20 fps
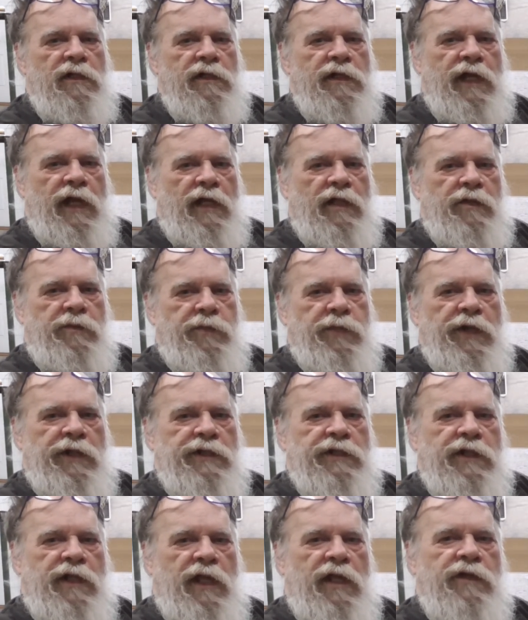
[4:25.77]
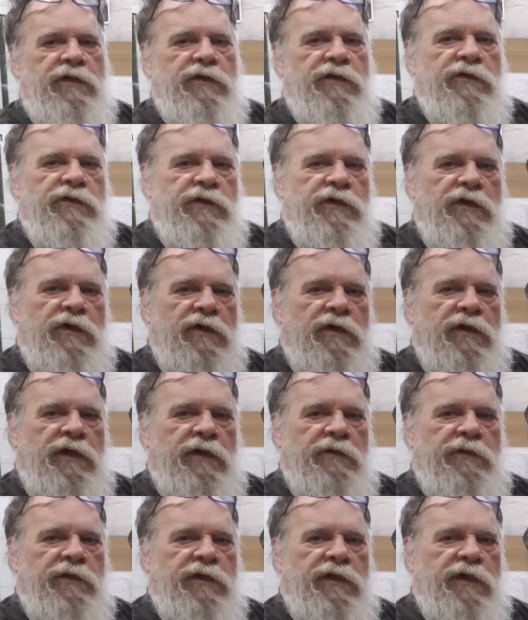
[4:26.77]
calibrate the gauges, and
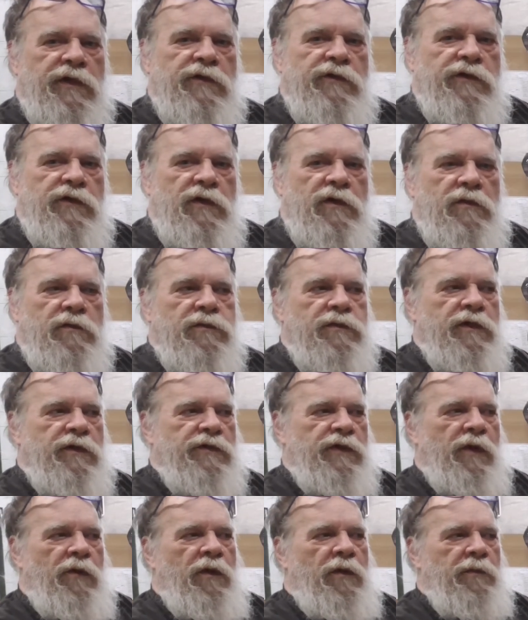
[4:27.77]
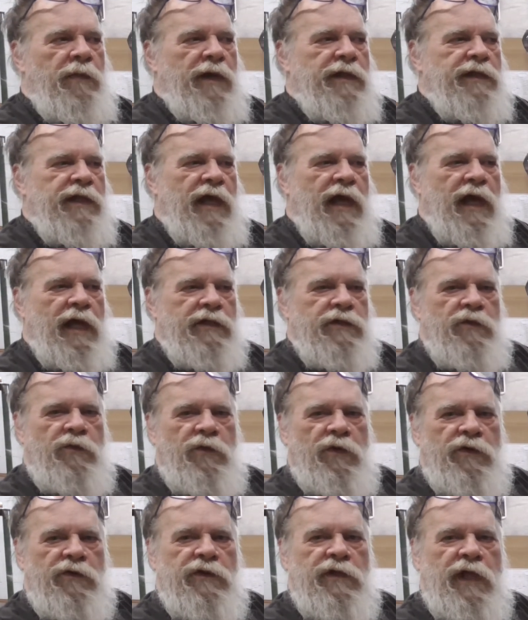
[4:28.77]
everything. So because I want my tack to
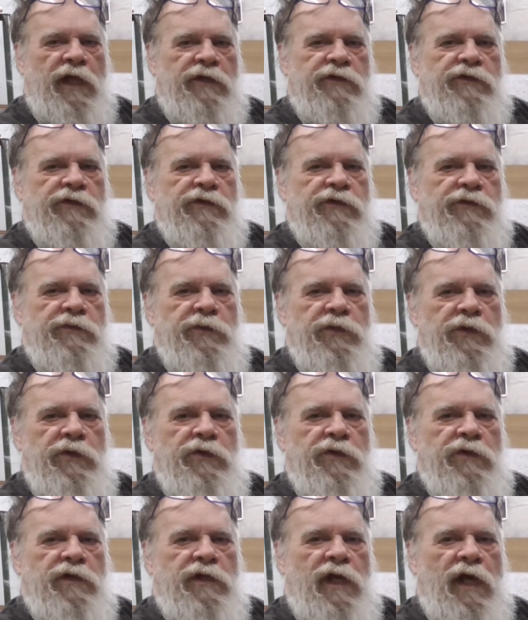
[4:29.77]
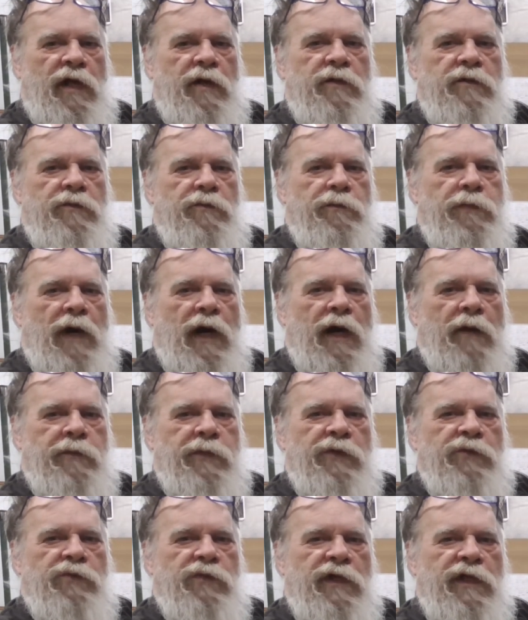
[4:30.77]
work nice and smooth and not bob
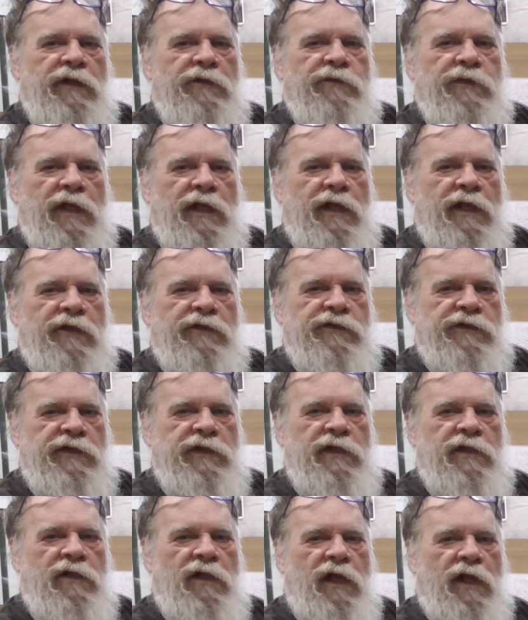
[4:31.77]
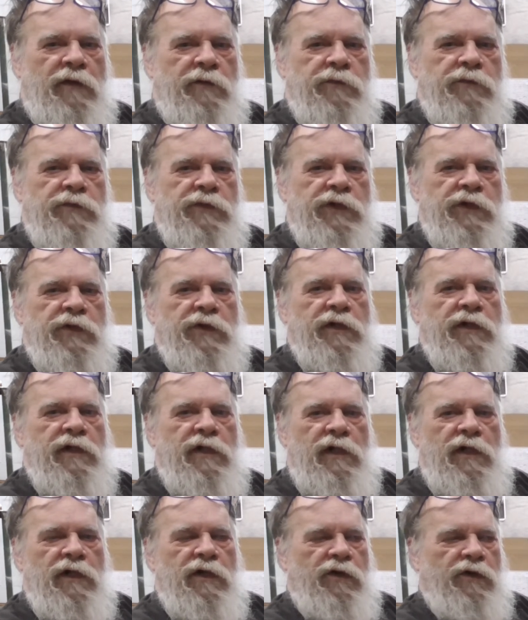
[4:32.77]
and weave like I see a lot of them doing.
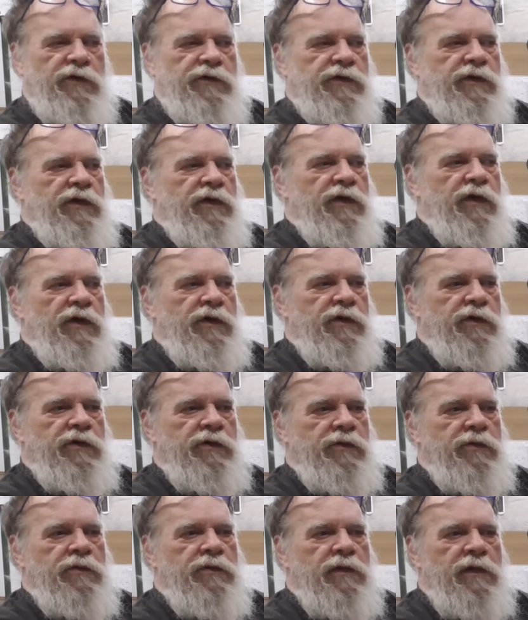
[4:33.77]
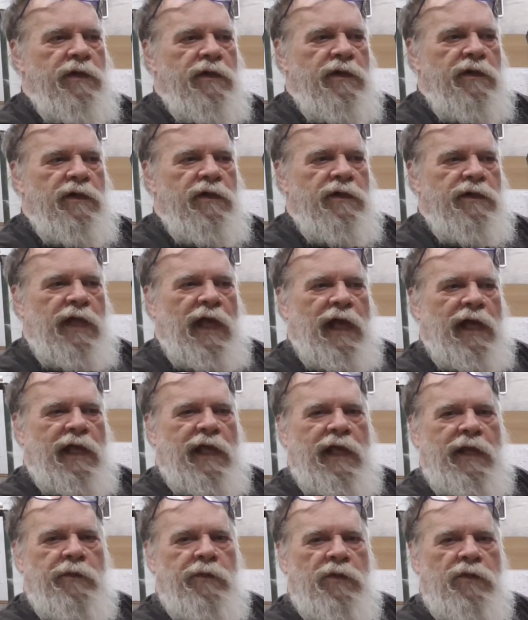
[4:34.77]
Of course, a new tack
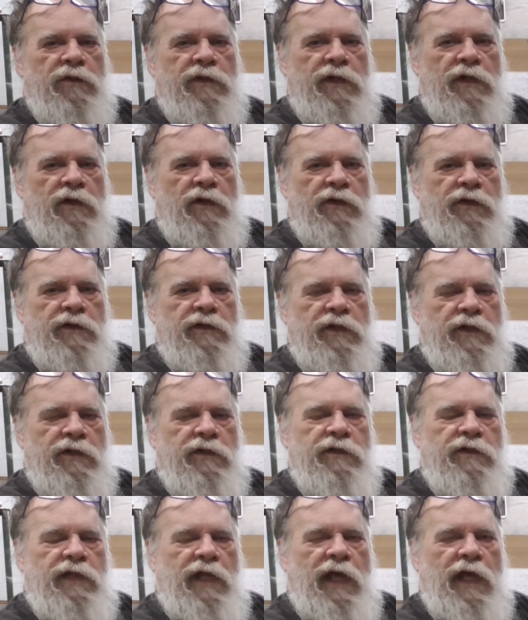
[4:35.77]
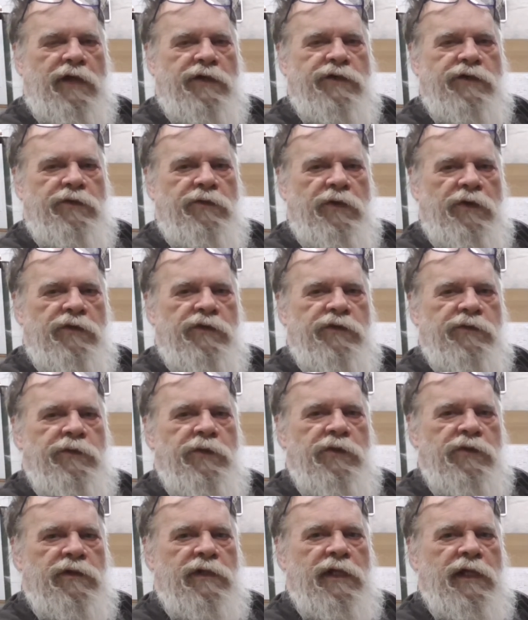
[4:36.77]
cable, the tack should run
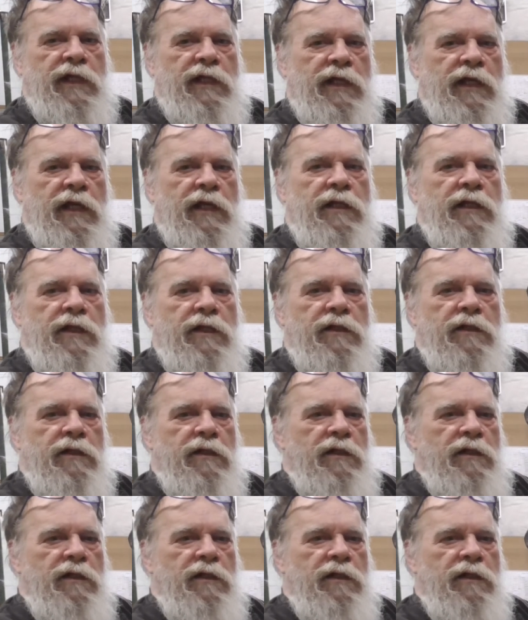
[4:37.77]
smoothly again,